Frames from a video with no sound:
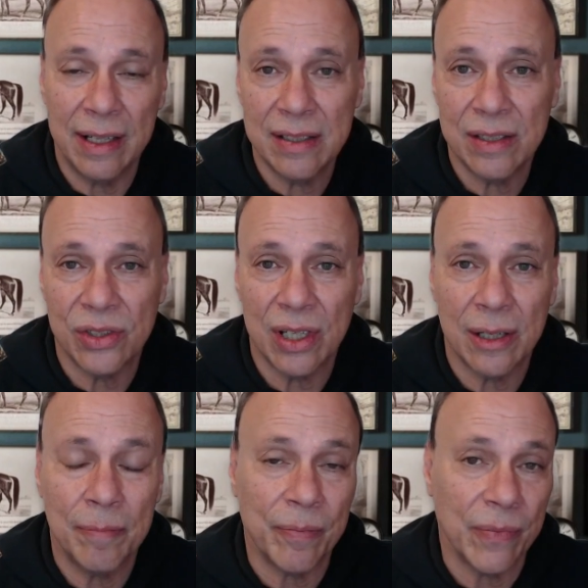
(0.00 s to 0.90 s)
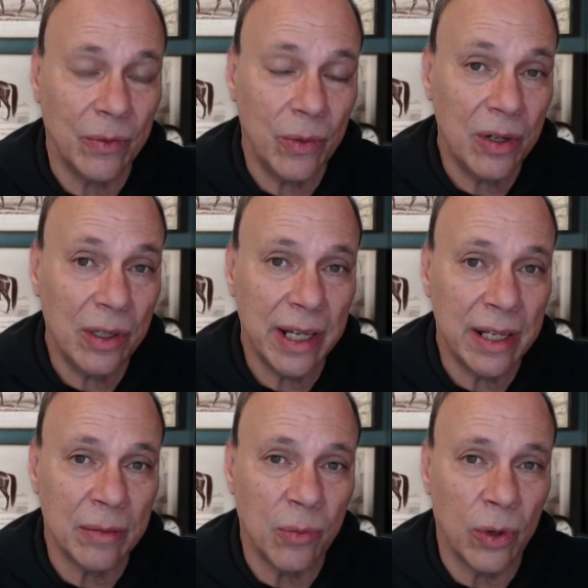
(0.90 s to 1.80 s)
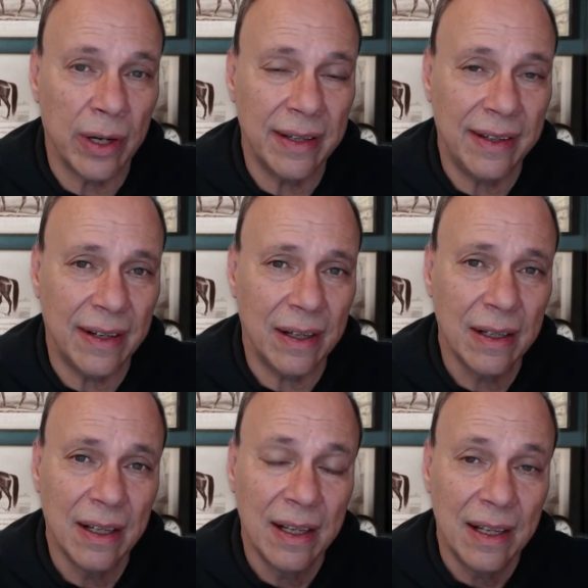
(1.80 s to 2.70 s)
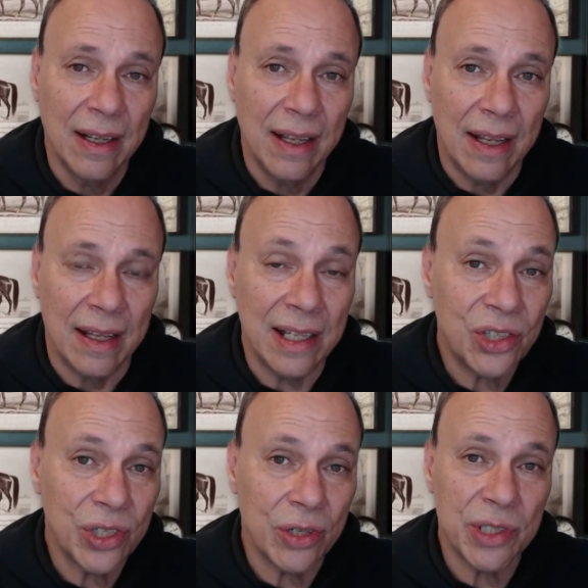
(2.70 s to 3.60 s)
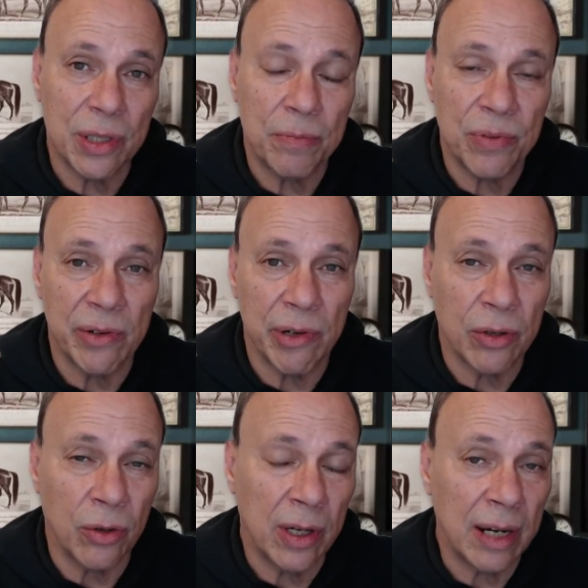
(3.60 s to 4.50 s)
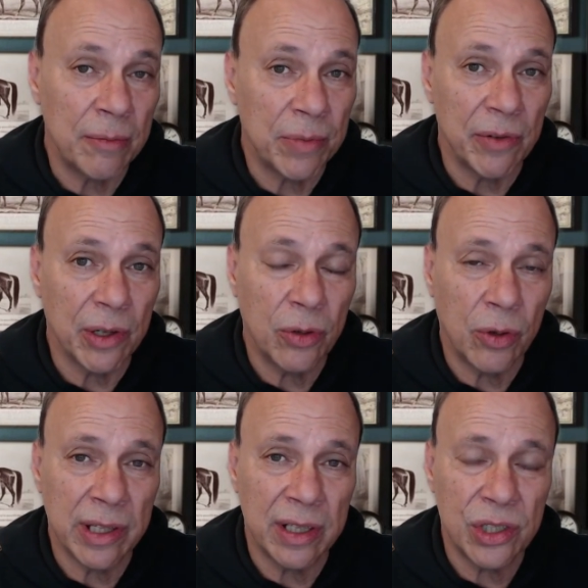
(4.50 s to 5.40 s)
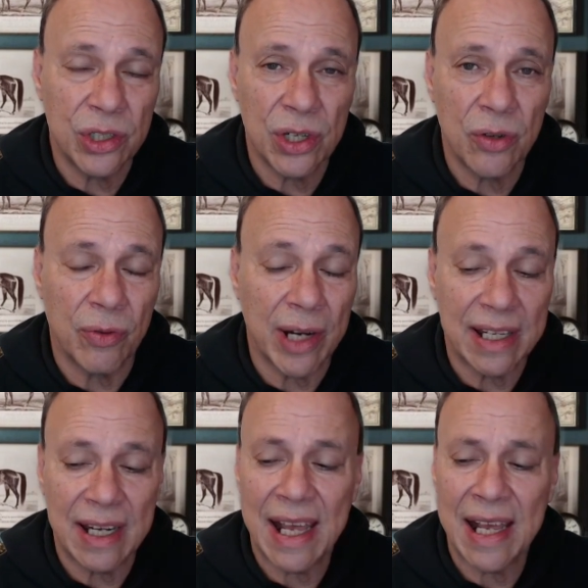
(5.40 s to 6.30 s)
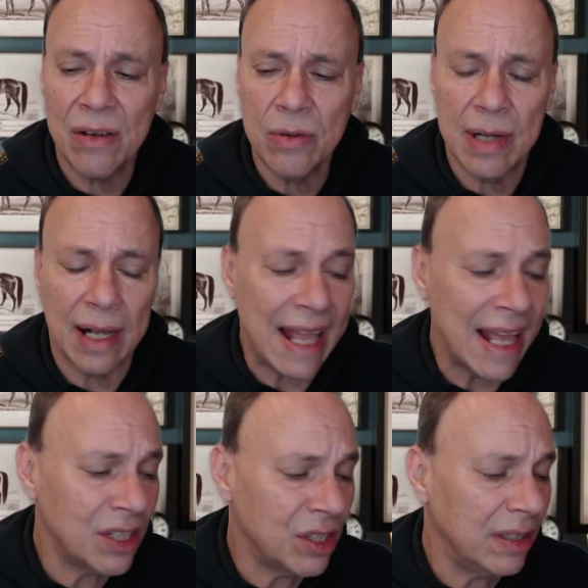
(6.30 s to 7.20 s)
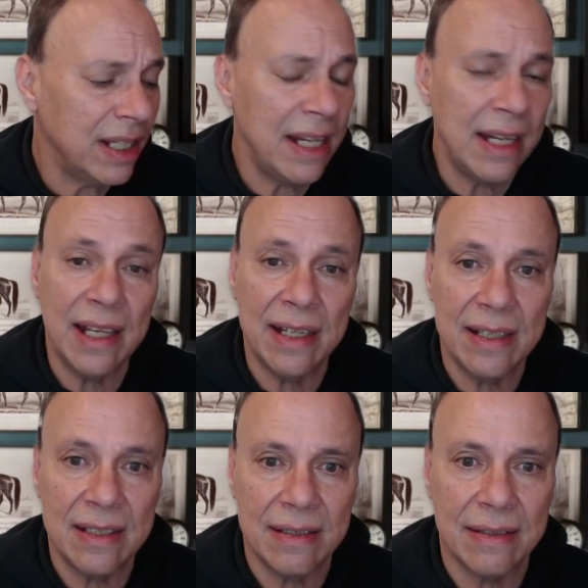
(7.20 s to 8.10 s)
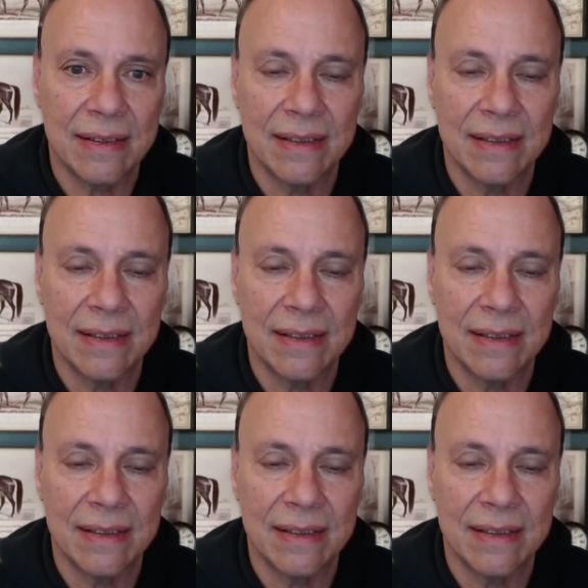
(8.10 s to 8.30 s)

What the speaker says: This is we're early in the morning here, and this show is a pre-record. I pre-record this show right now. Actually, it is